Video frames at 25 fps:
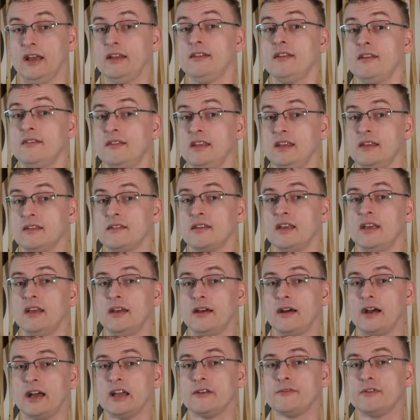And indeed,
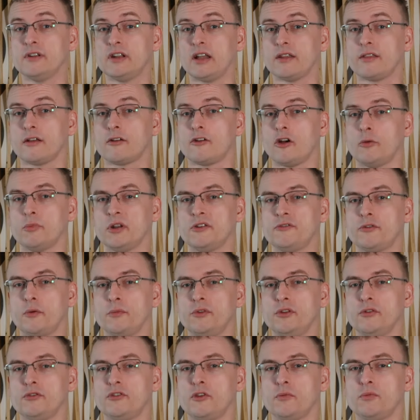I have another comment
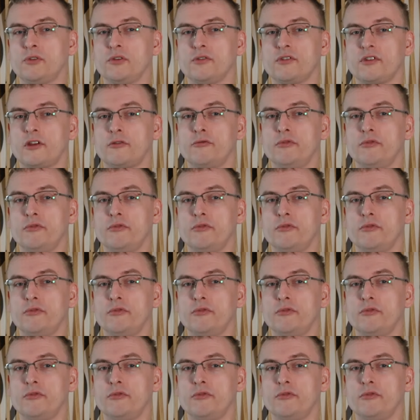from YouTube user